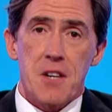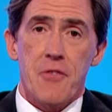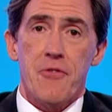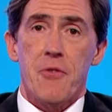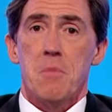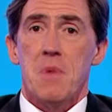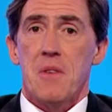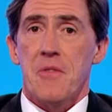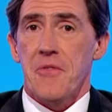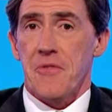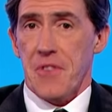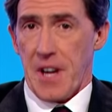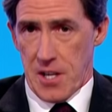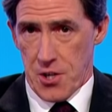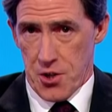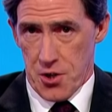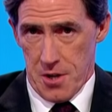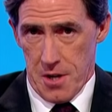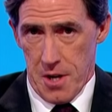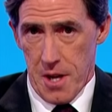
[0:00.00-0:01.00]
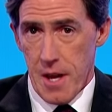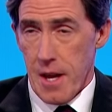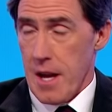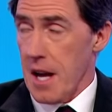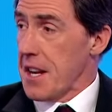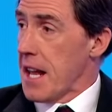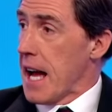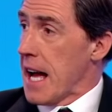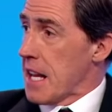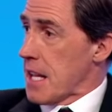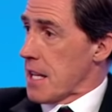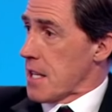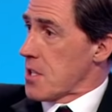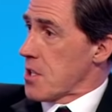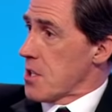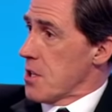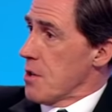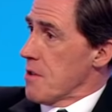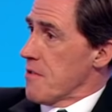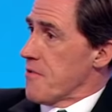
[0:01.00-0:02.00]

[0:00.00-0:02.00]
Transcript: from the fiction. And, Alex, you're